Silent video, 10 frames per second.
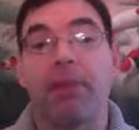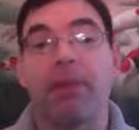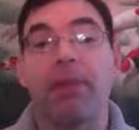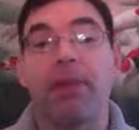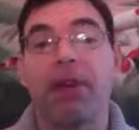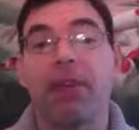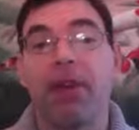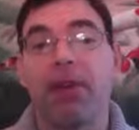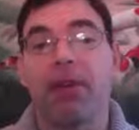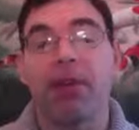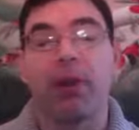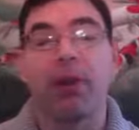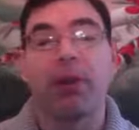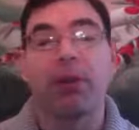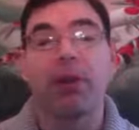females with low
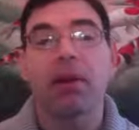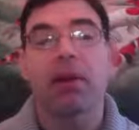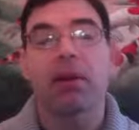libido